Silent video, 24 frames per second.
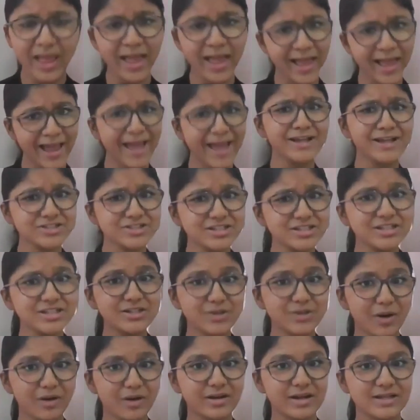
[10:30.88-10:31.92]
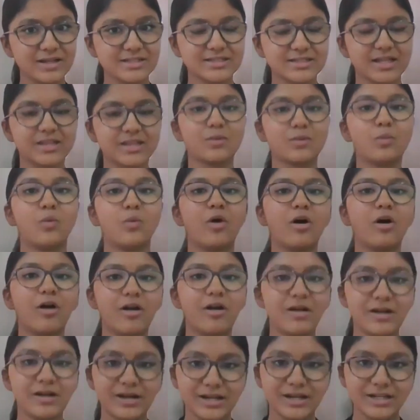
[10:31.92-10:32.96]
actually taught us that the
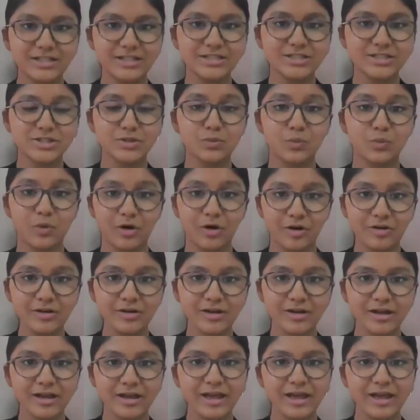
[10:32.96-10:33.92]
world needs to work